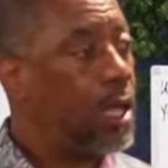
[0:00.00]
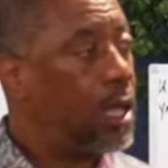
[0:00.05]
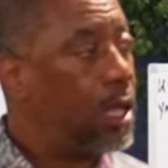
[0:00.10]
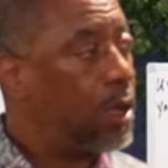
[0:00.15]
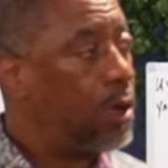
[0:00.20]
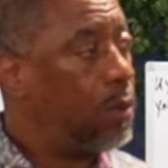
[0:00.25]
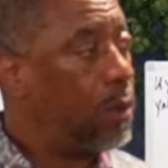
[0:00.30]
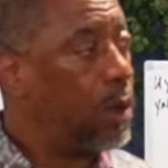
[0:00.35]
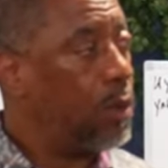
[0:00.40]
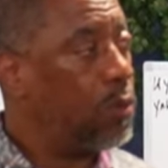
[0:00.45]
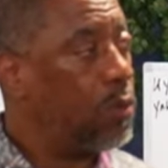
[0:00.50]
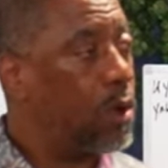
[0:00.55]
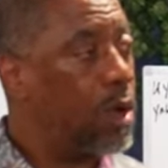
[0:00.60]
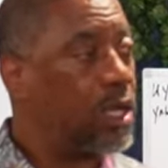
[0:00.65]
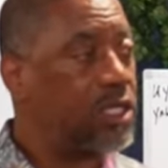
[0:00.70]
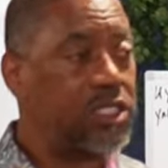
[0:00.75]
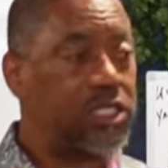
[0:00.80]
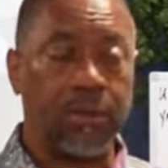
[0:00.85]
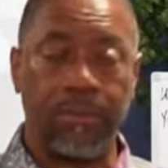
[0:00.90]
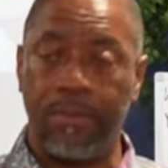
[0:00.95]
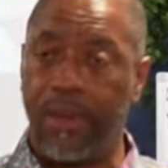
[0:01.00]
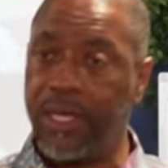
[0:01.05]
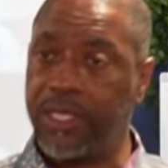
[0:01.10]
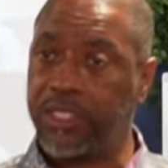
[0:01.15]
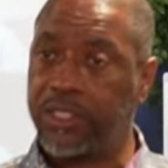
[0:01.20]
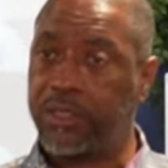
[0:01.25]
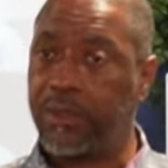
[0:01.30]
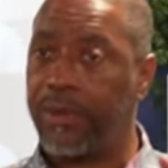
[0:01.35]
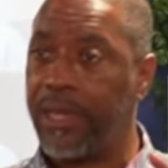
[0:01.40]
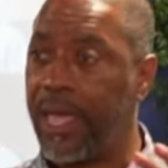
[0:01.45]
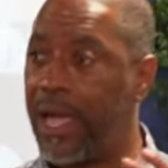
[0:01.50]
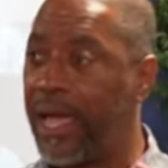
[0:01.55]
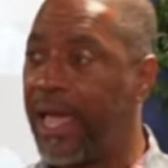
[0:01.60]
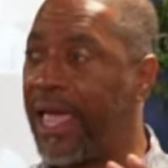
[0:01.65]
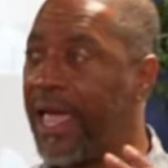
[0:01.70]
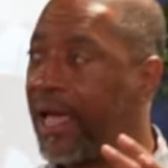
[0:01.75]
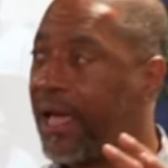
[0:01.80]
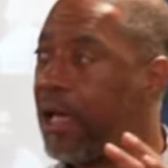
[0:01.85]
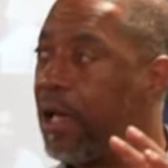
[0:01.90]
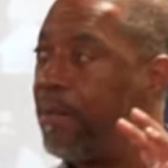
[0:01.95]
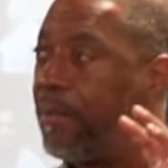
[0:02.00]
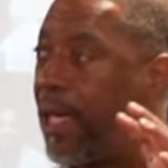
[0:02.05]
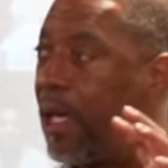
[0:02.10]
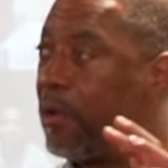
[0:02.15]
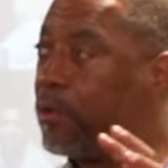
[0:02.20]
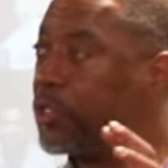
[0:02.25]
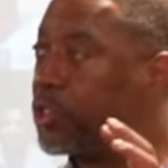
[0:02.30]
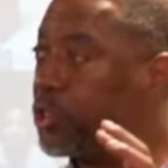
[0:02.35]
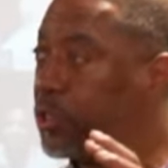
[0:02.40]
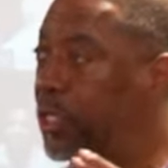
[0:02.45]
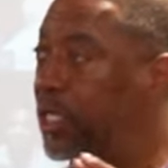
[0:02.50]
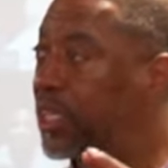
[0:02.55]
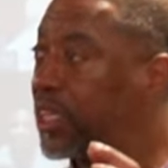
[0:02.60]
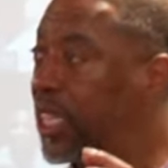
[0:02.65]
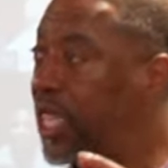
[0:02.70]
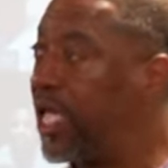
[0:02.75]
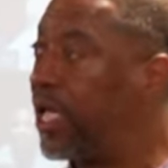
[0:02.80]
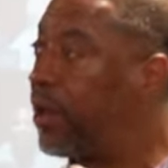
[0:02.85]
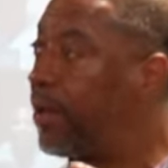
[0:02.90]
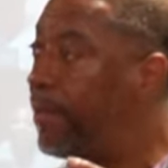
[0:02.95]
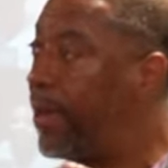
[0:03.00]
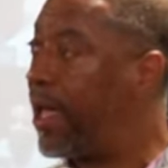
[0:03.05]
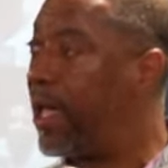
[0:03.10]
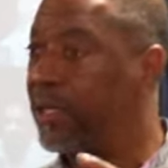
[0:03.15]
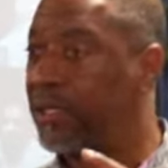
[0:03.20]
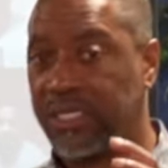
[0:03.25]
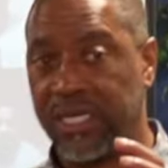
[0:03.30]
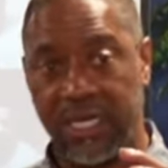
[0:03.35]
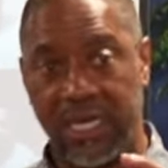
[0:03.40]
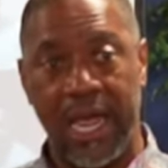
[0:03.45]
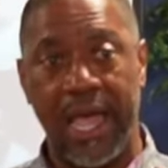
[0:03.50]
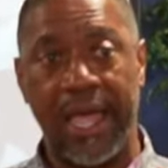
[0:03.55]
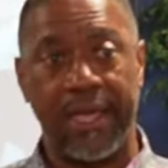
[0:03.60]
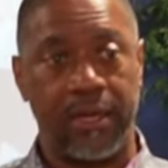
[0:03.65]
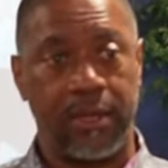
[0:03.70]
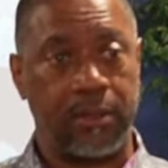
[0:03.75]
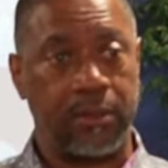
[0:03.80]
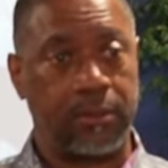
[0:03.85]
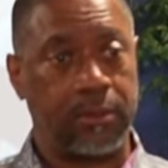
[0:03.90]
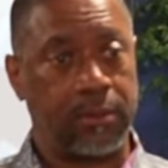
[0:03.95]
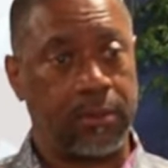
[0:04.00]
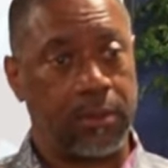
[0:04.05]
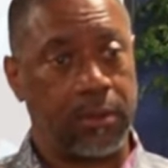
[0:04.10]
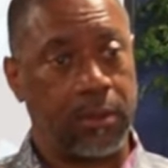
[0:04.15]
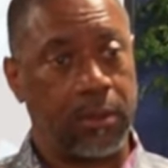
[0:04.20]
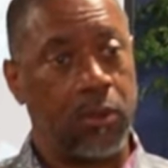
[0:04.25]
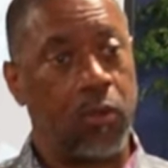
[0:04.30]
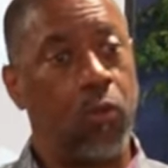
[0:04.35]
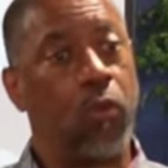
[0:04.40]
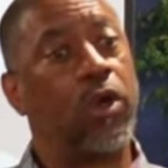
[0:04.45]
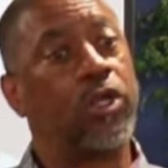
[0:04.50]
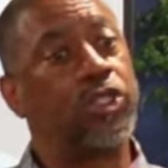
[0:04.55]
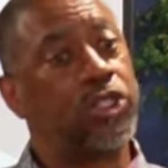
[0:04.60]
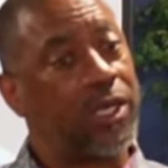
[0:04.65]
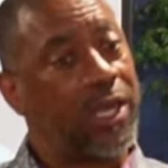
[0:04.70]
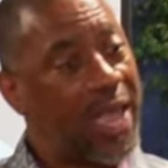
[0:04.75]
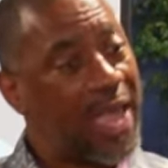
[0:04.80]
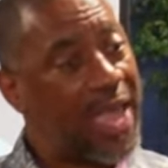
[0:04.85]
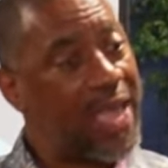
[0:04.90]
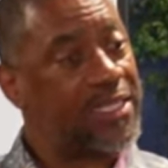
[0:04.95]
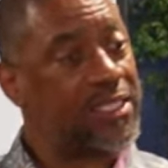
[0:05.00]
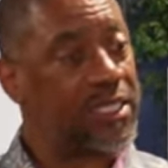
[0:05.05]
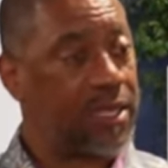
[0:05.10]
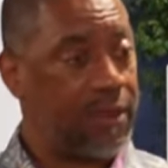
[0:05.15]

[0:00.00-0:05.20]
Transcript: We want to make sure y'all got to come back. I want you to think about tonight what you're asking